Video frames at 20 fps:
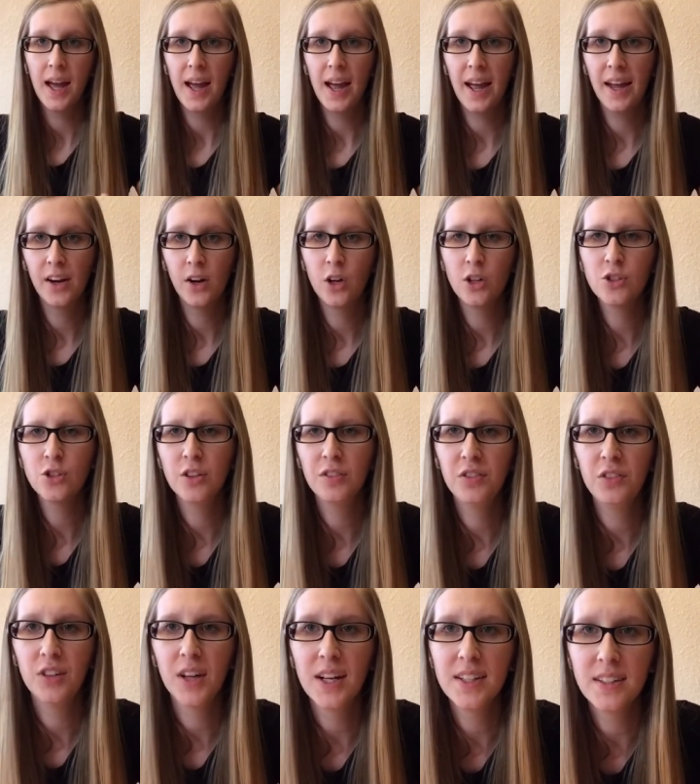And also if
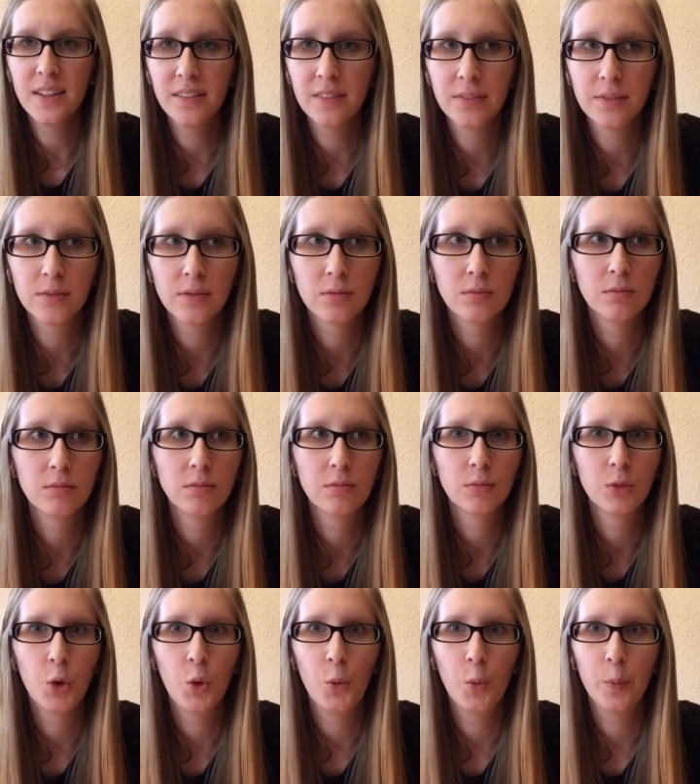you guys have,
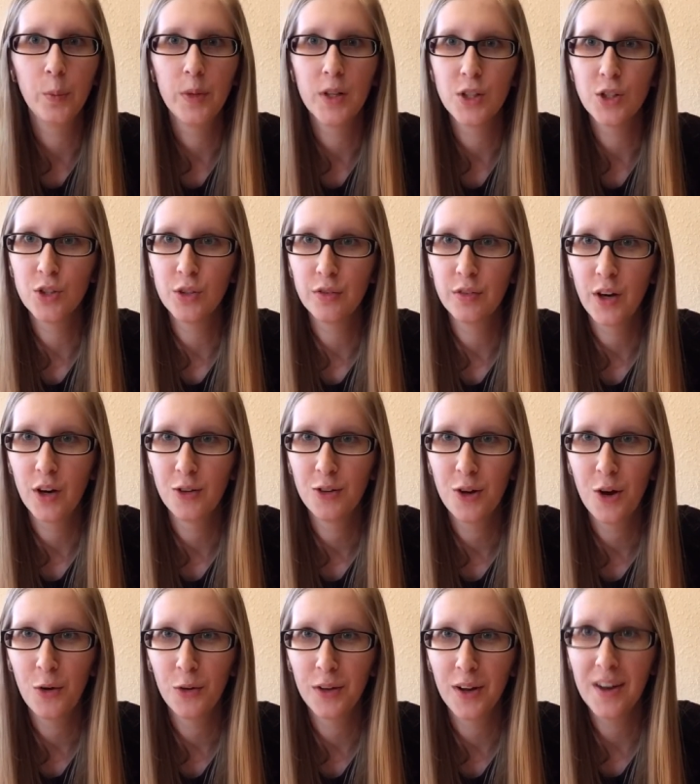oh, there's the phone,
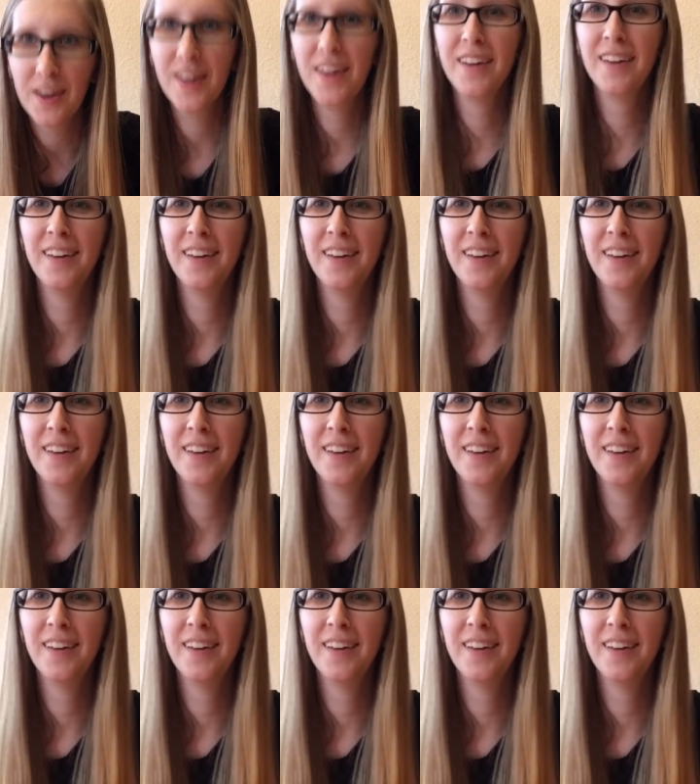hold on.